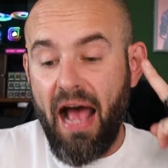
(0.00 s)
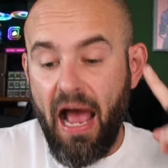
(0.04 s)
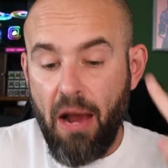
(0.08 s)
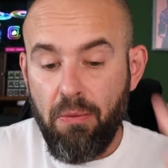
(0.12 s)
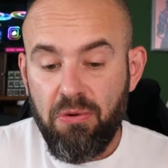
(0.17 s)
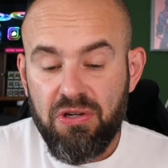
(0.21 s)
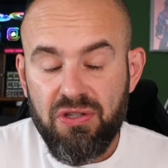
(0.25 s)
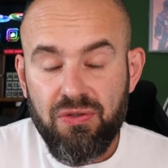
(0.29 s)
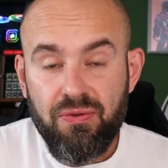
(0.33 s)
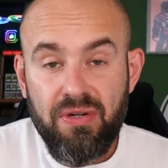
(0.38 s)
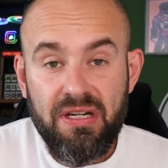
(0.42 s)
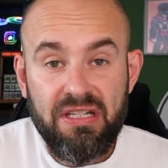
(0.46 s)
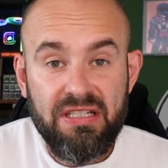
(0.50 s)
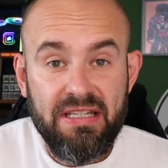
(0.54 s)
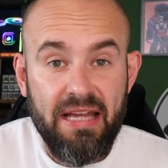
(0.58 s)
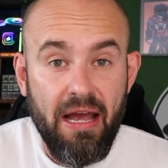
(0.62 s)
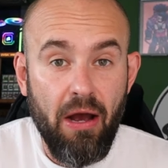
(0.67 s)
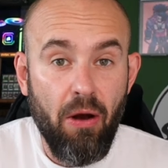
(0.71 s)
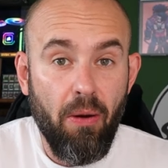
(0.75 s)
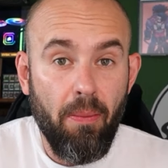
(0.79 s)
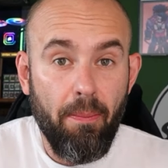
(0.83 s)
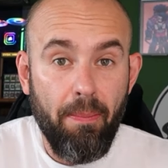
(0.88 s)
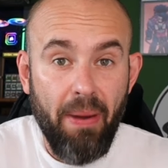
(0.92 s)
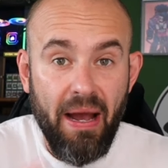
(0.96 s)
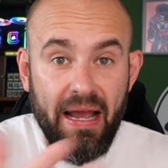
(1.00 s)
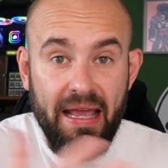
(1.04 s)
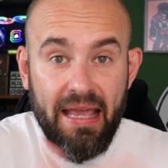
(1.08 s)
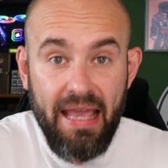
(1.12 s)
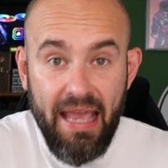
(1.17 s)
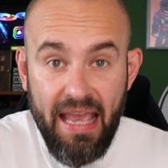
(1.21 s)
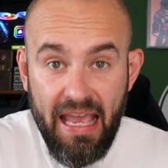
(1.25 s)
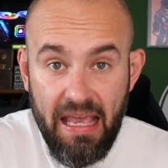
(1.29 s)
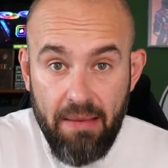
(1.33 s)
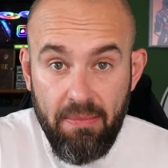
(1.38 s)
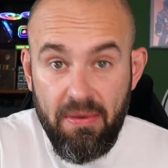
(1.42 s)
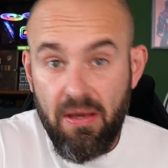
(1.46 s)
I was reached out by
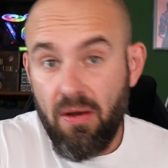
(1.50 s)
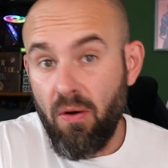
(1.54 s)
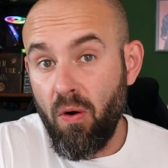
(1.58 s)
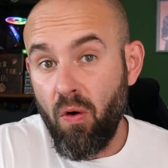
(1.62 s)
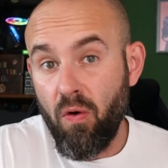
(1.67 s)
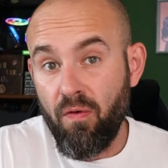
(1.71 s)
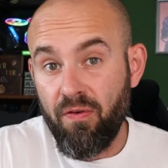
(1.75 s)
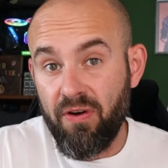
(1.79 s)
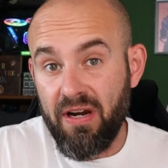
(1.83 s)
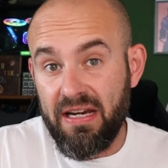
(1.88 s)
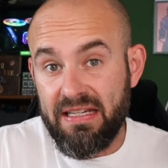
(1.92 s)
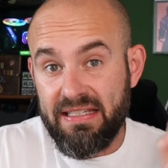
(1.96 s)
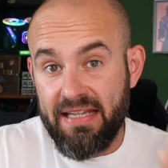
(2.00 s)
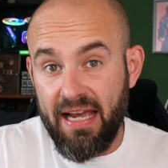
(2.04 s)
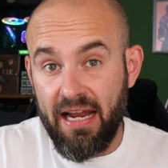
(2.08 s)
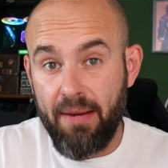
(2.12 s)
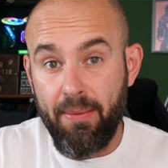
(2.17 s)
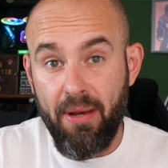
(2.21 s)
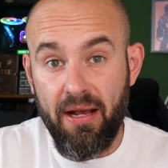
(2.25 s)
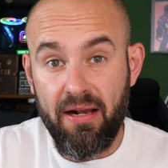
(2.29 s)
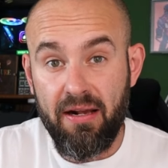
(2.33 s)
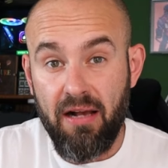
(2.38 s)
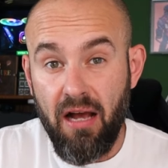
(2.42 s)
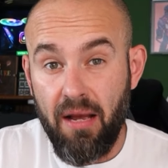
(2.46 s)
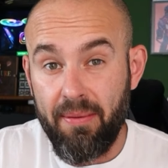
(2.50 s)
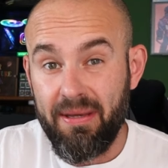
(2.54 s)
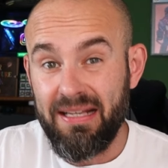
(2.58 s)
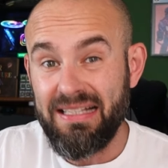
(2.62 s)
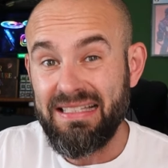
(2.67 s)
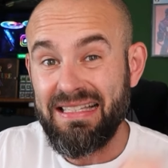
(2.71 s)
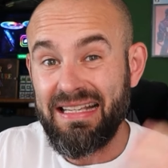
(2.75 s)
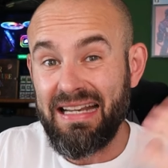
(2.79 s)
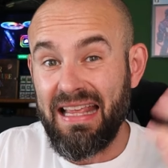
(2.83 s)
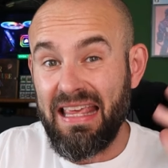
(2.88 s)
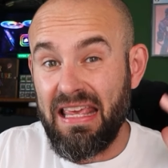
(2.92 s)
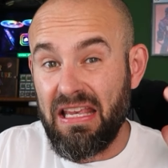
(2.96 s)
Amy over at Dynamite
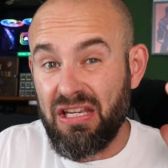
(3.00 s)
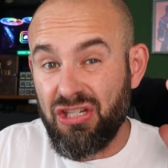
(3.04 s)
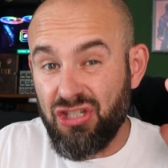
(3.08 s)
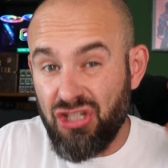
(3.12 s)
Comics and he,